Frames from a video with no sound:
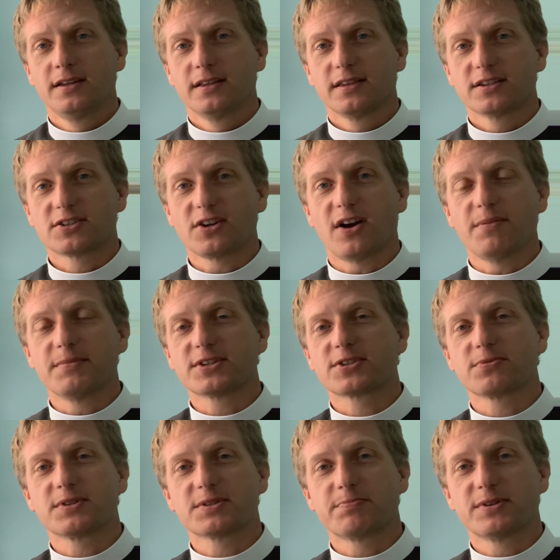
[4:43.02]
The psalmist
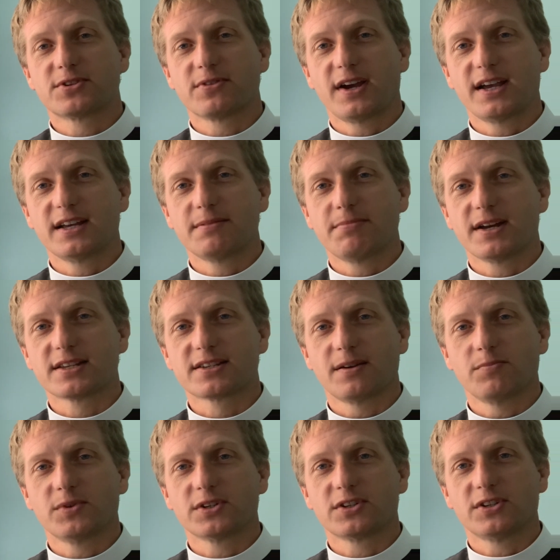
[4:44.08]
was betrayed by
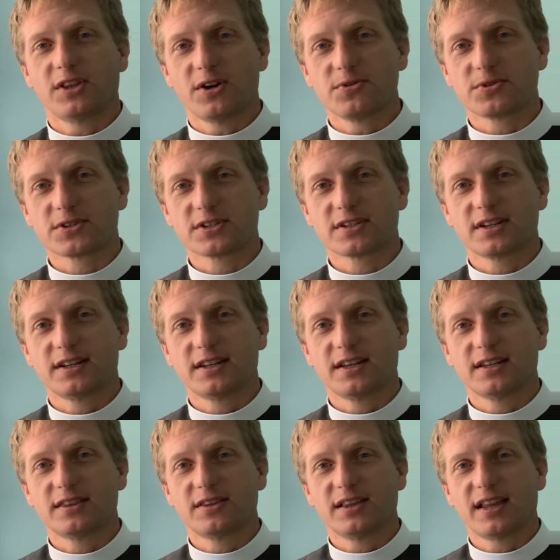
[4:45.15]
someone close, and
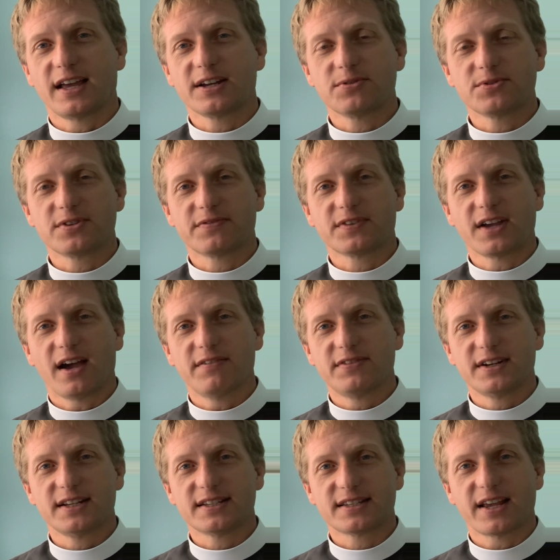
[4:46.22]
that the language of
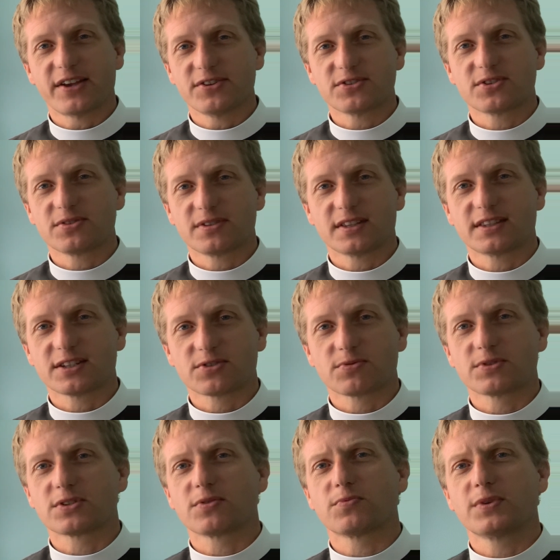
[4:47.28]
covenant tells you that this
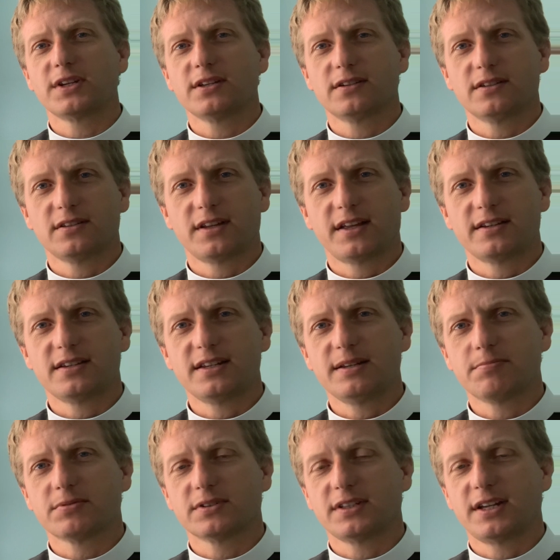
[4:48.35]
was a real and
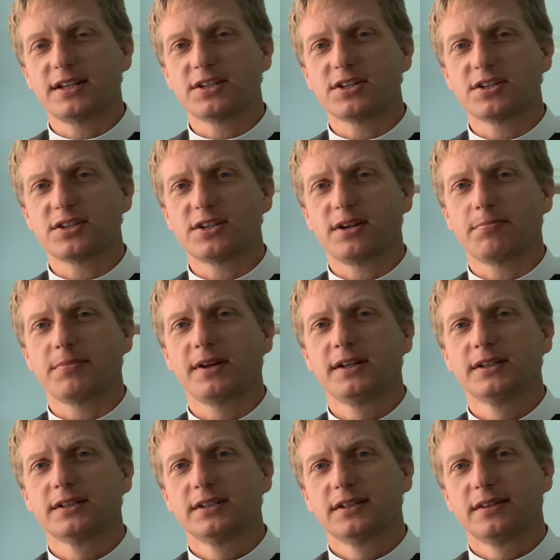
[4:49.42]
deep relationship
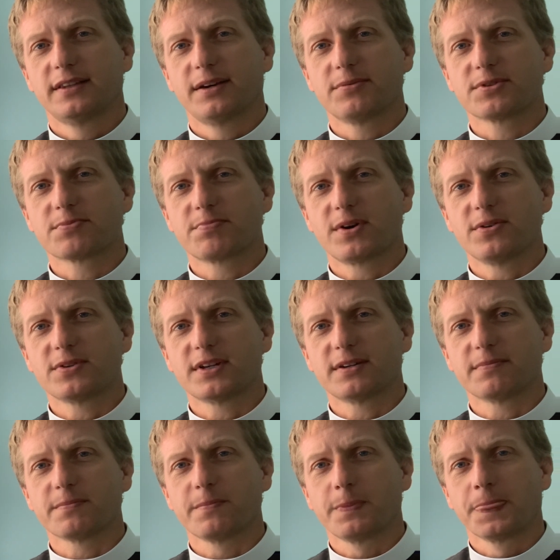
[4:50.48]
that was
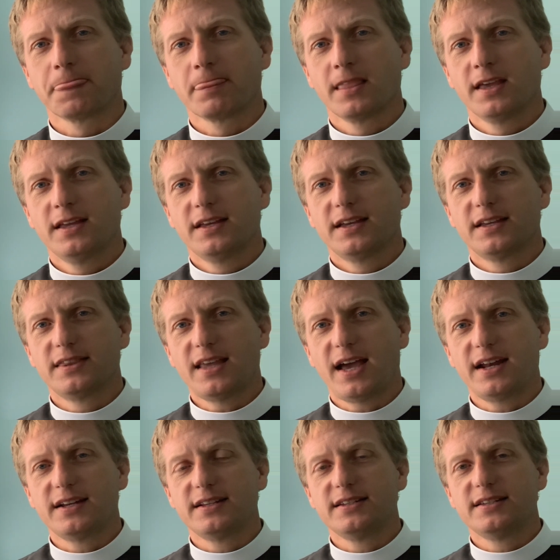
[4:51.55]
broken. And
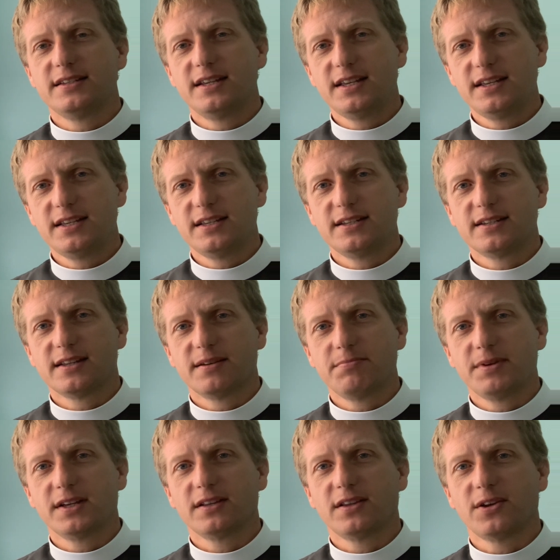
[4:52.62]
that indeed can
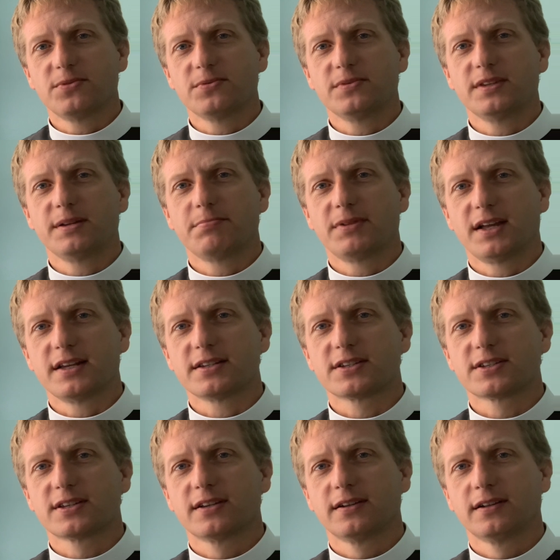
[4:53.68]
be a lonely place.